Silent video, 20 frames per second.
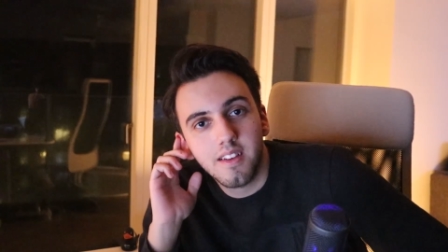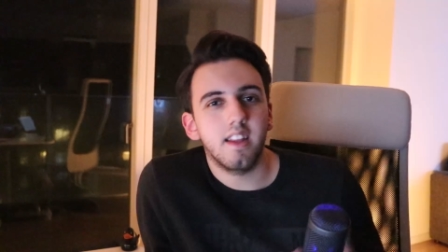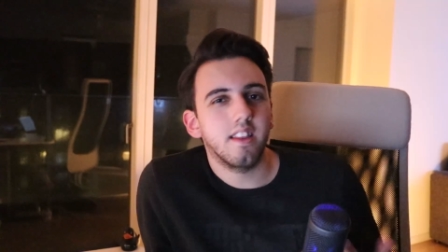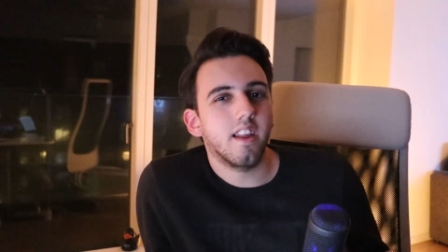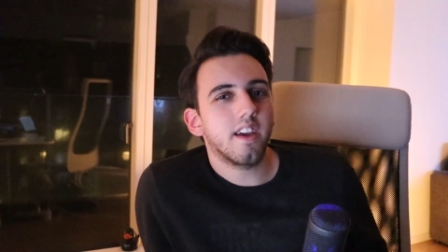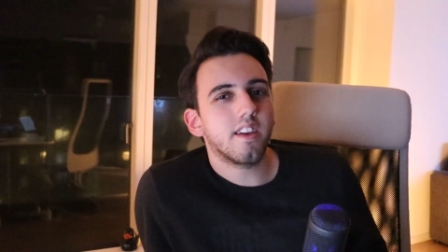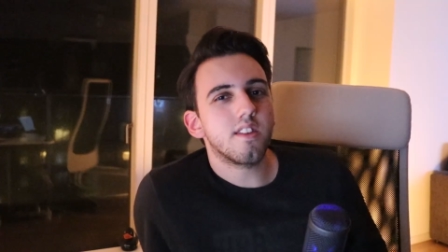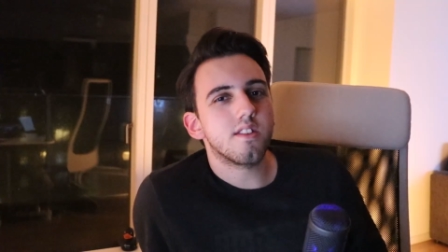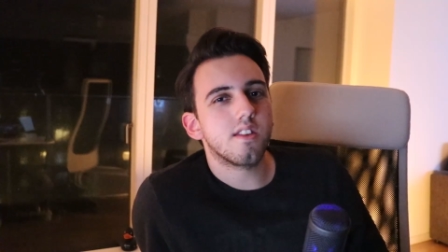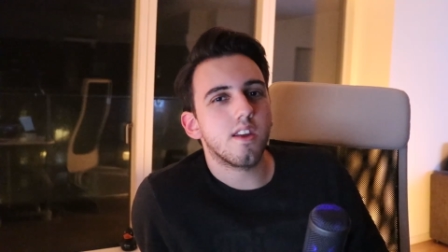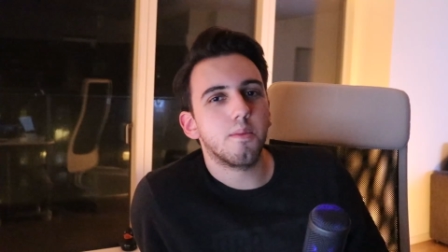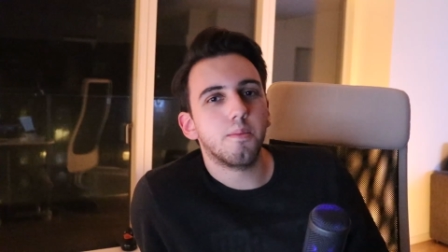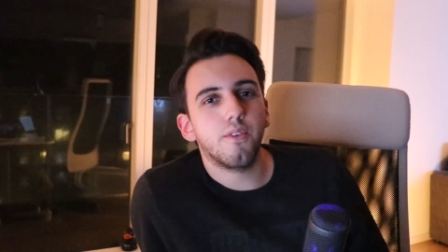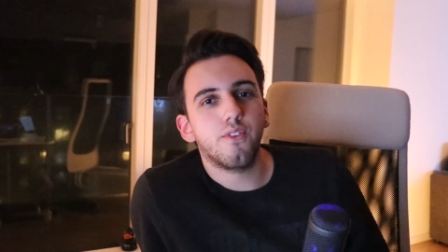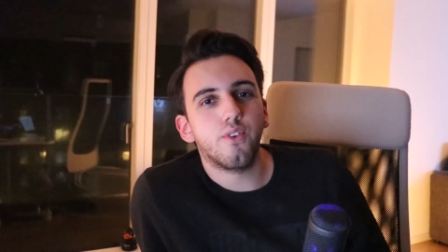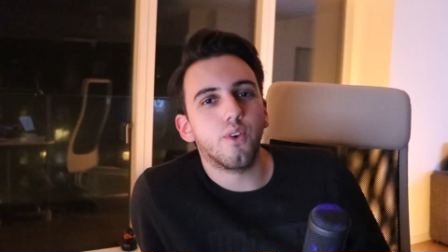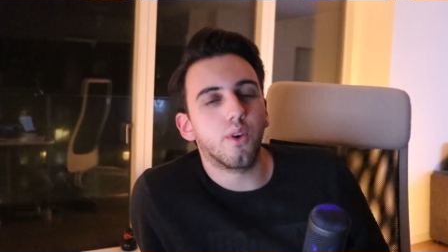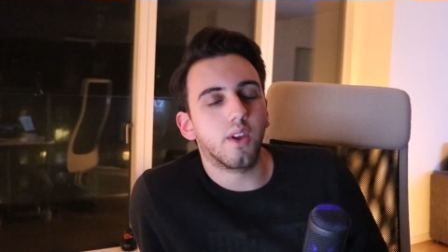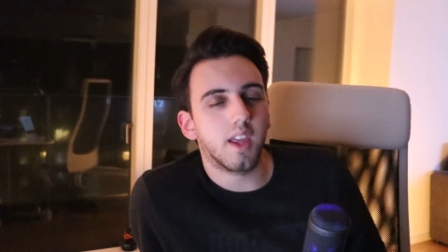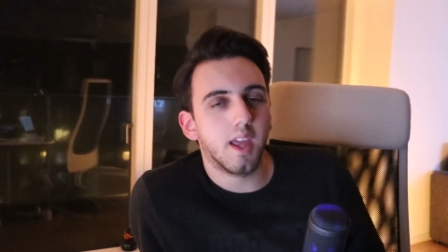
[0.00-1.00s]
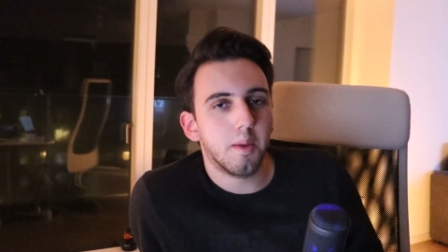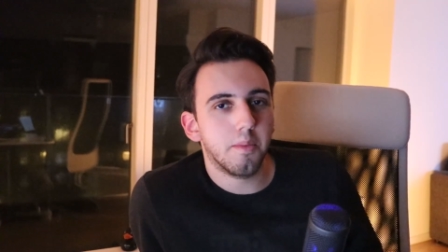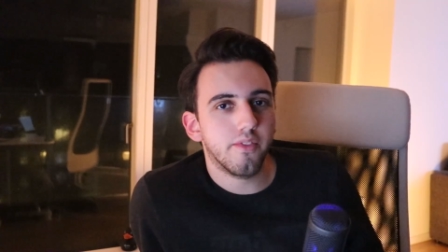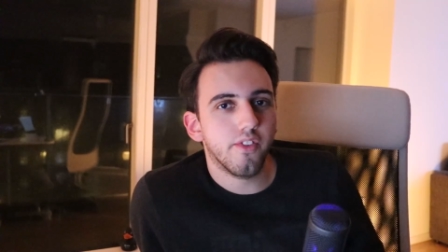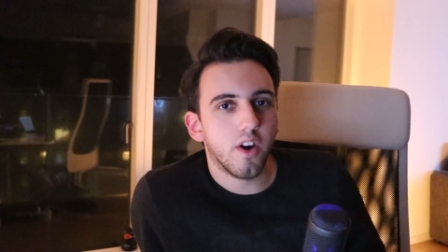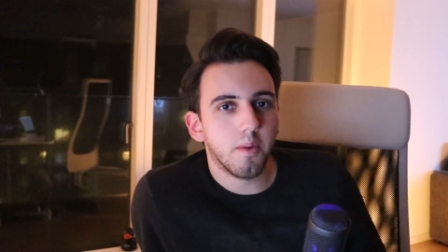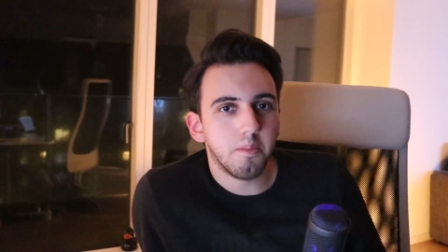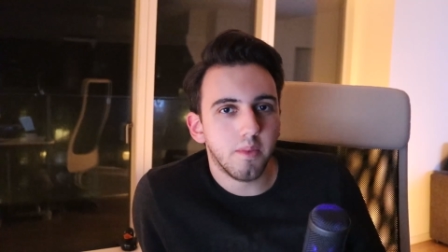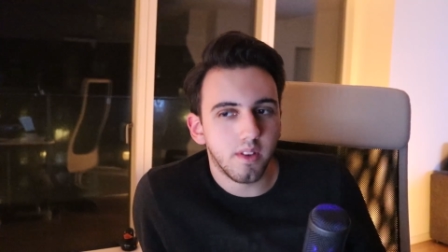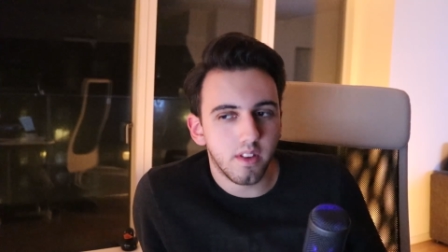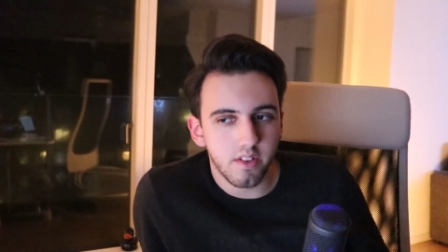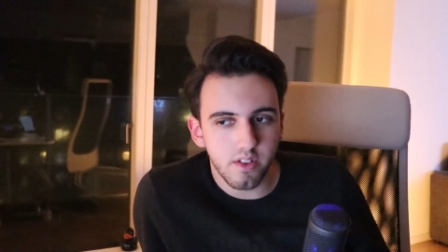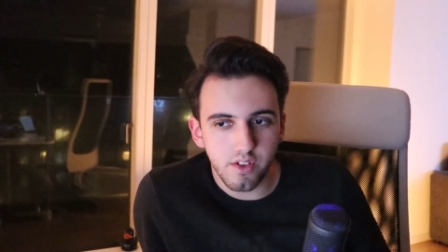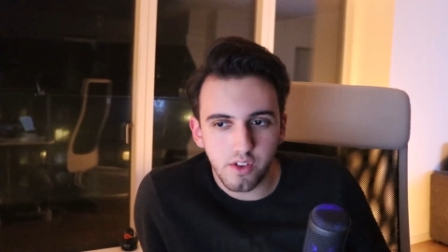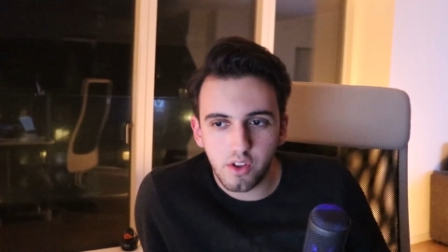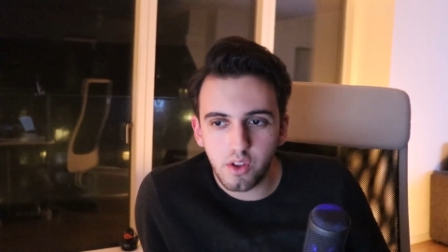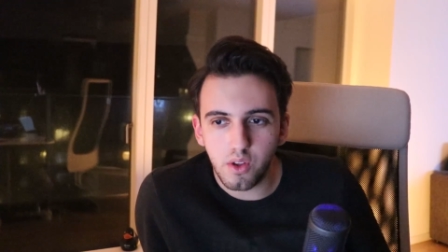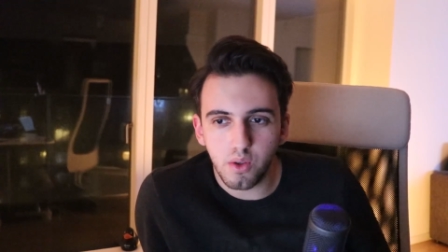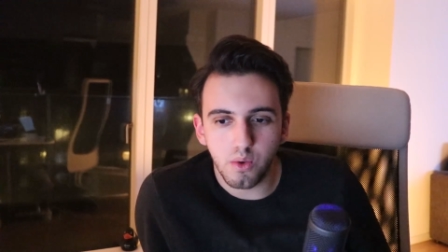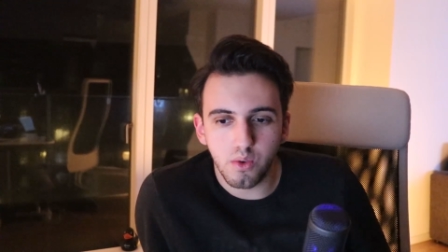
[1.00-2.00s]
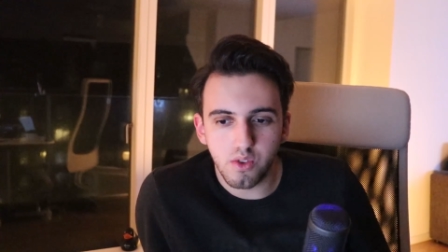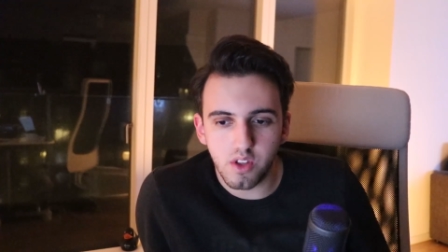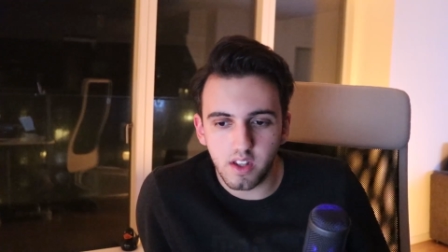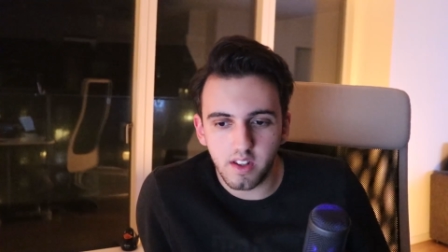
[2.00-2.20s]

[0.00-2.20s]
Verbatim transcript: And like I said before, game development is huge,